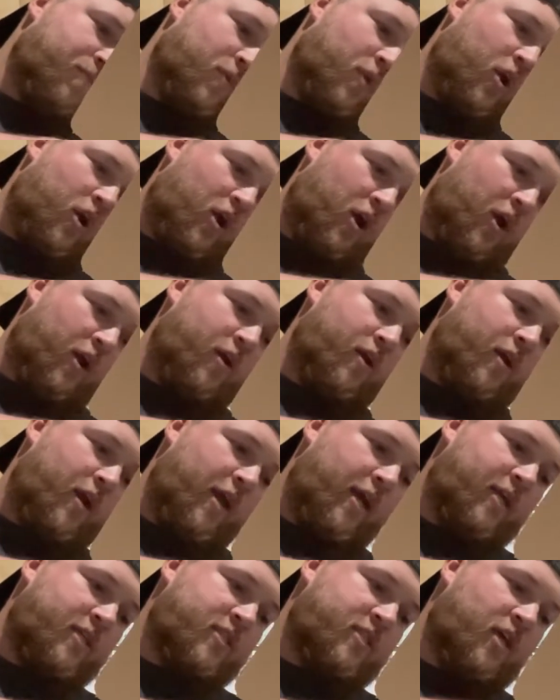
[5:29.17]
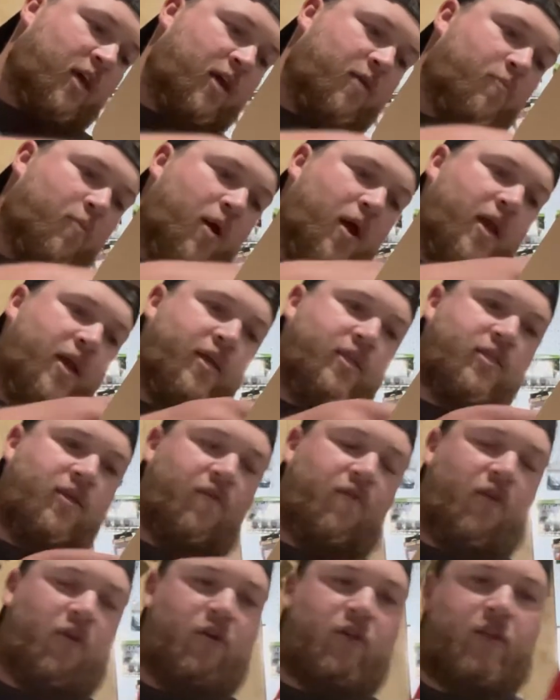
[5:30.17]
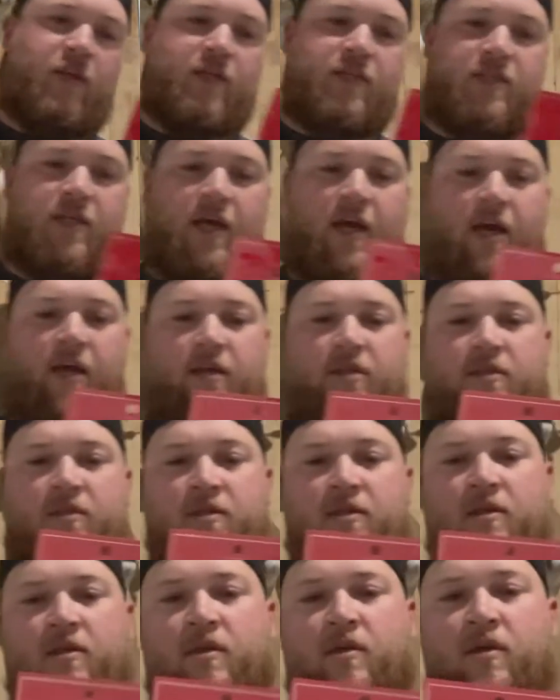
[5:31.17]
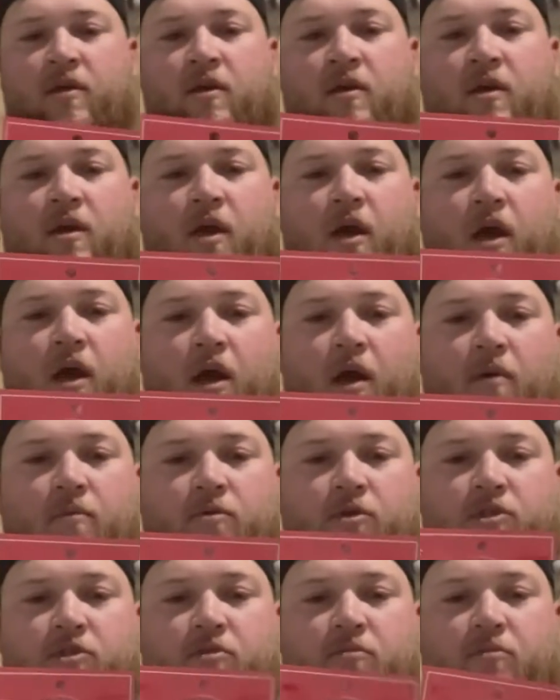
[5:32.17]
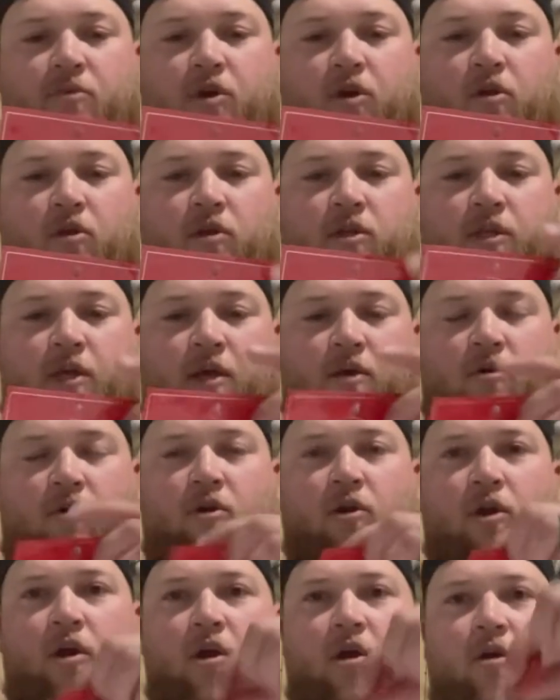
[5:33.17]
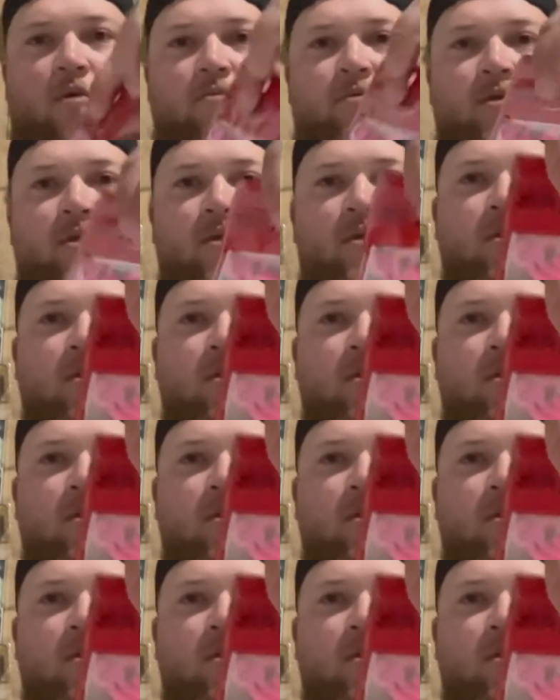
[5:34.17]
all right, Excite baits. I've heard of these guys. Um, just some curly tail grubs